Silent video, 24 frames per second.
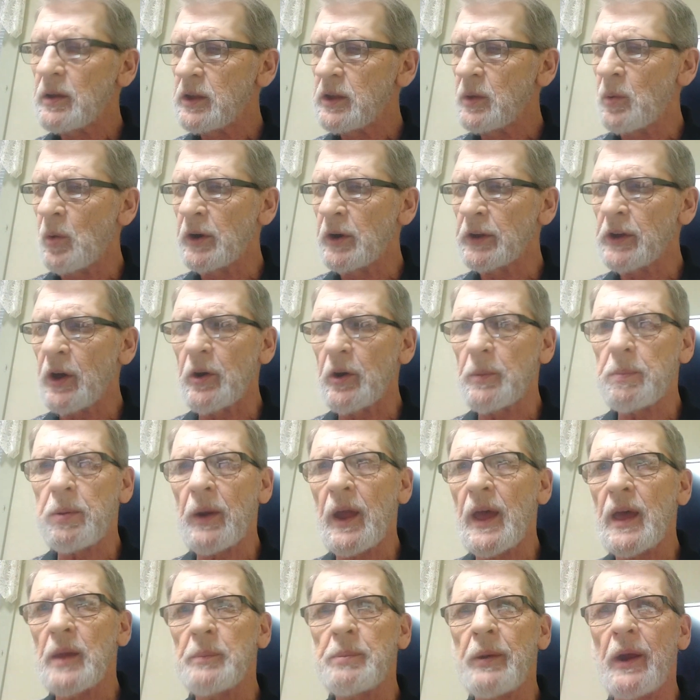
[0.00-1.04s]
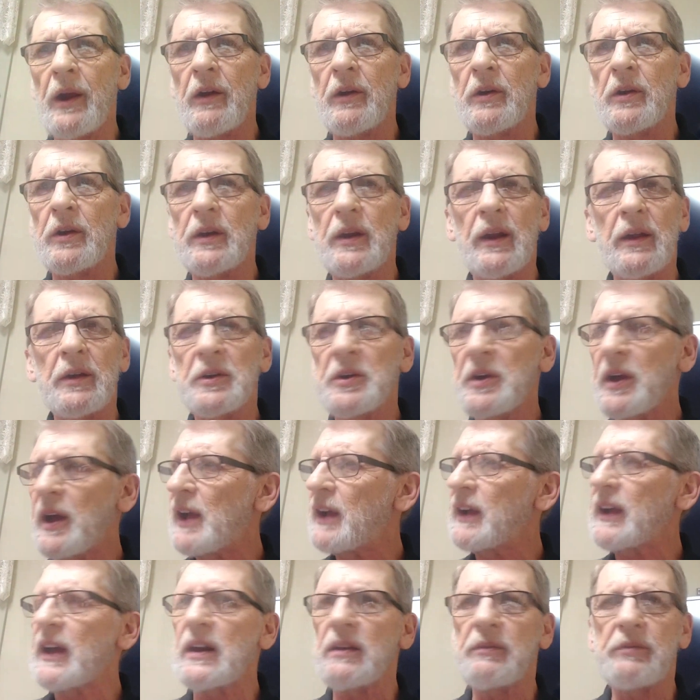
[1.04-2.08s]
You want to go to Planned Parenthood?
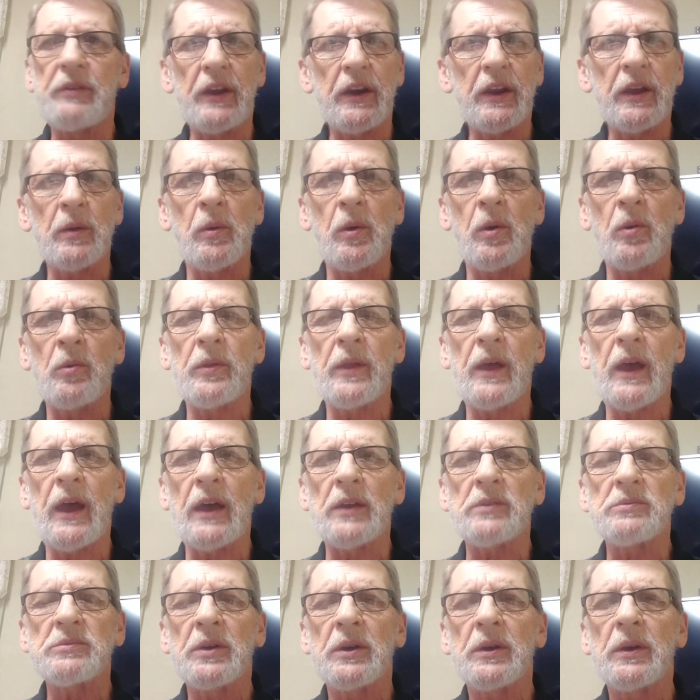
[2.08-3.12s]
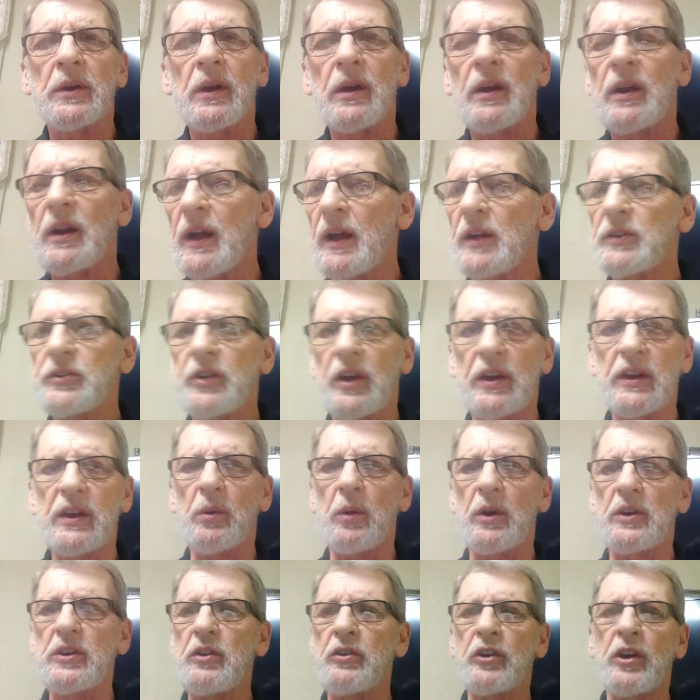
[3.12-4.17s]
I got a video on that. And I'll tell you
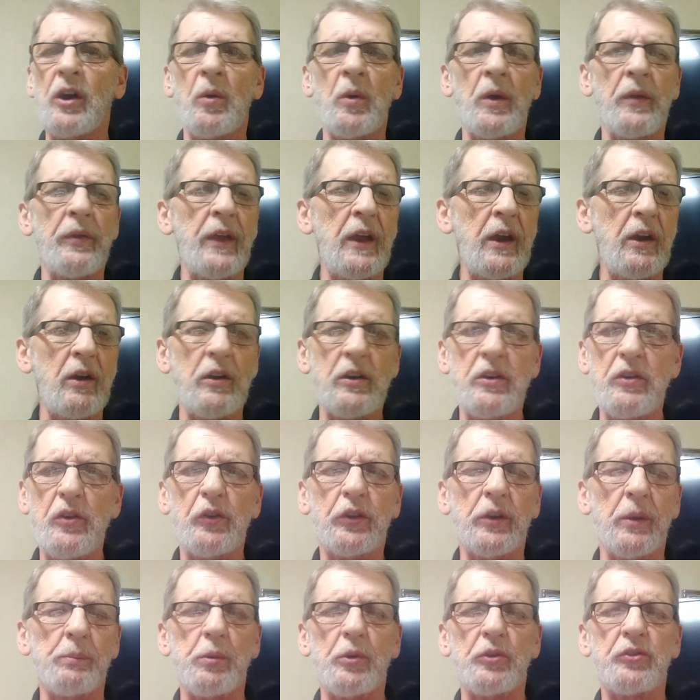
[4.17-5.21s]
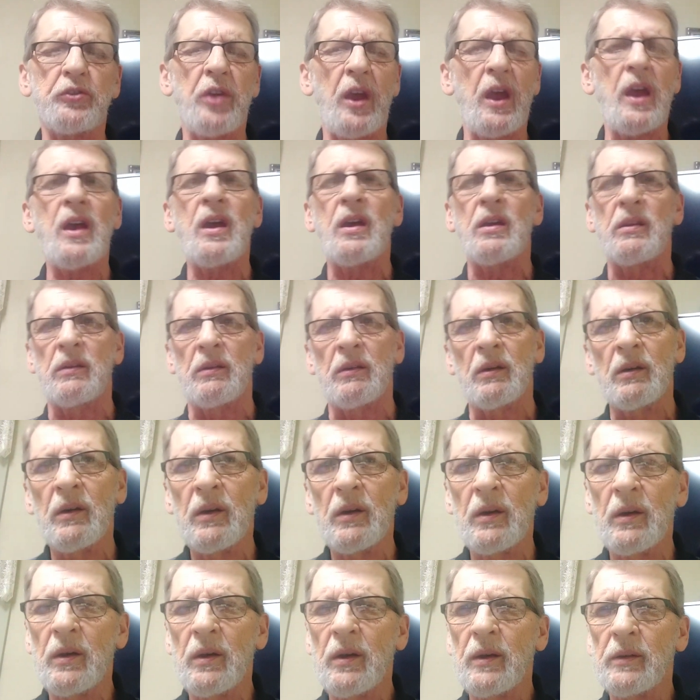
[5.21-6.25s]
what, you can go in there and you can pretend
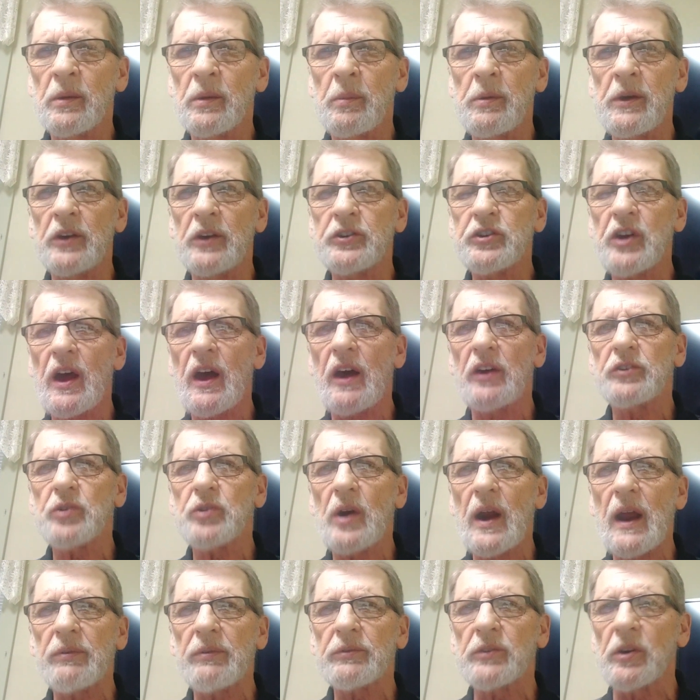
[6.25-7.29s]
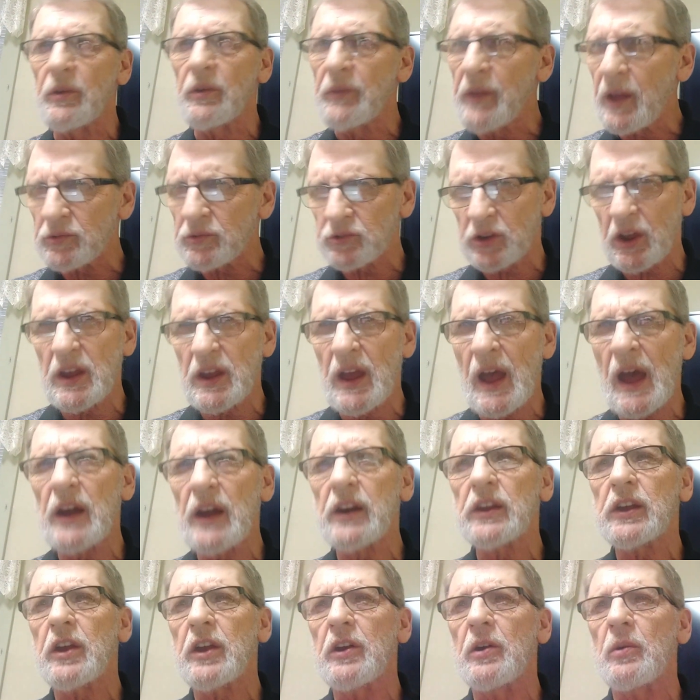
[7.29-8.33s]
to be a child trafficker, and they'll tell you how
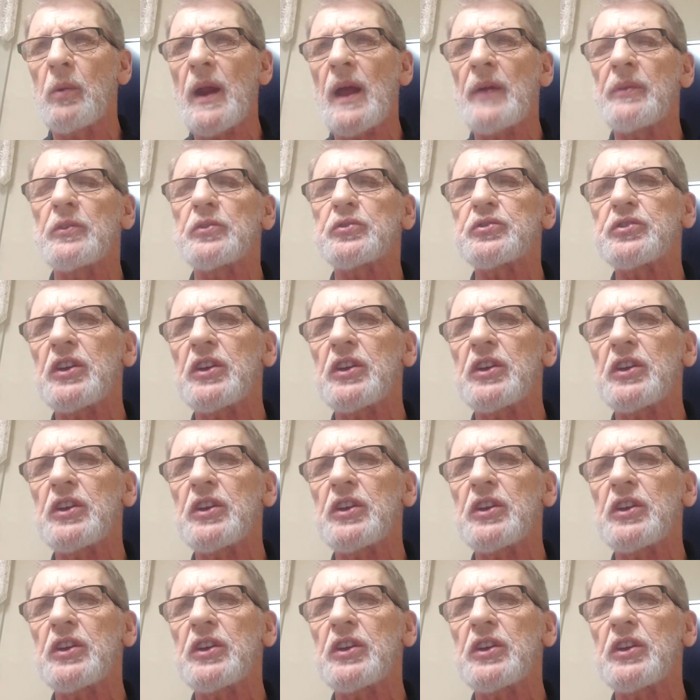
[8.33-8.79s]
to get around the